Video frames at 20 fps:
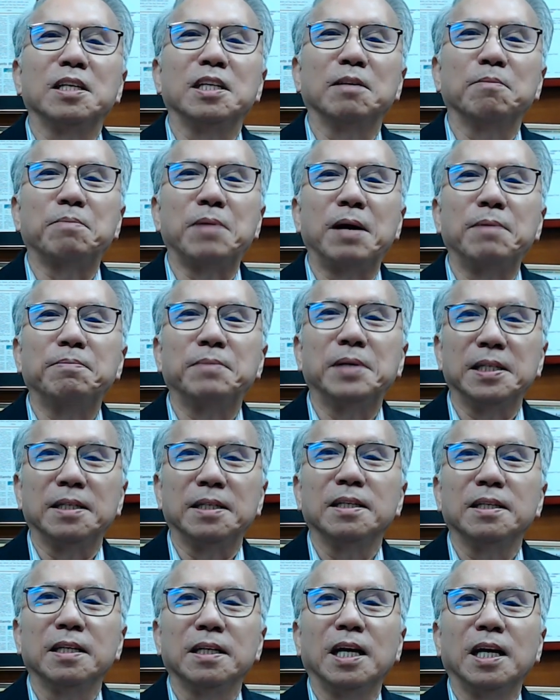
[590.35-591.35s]
department
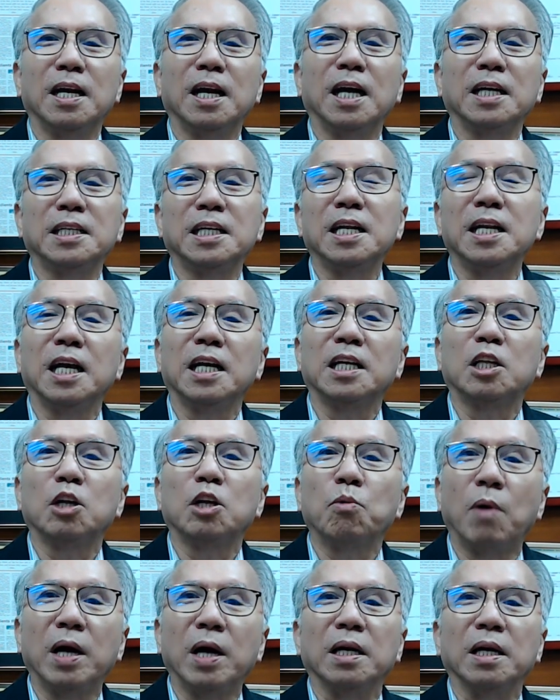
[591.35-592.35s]
in
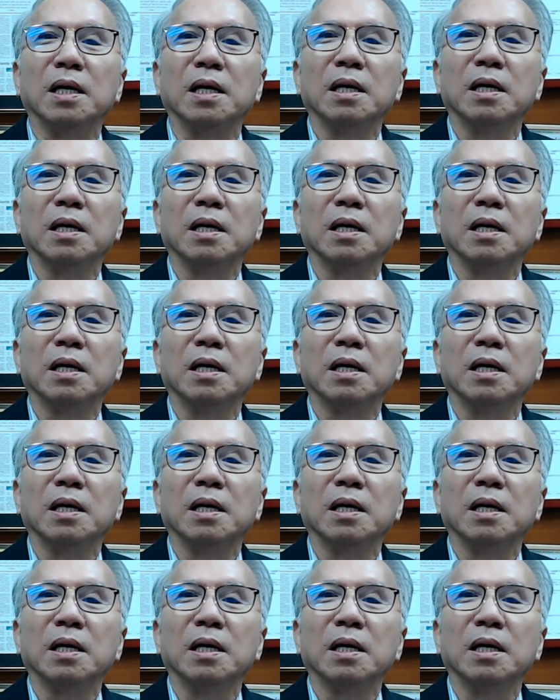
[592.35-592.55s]
1981,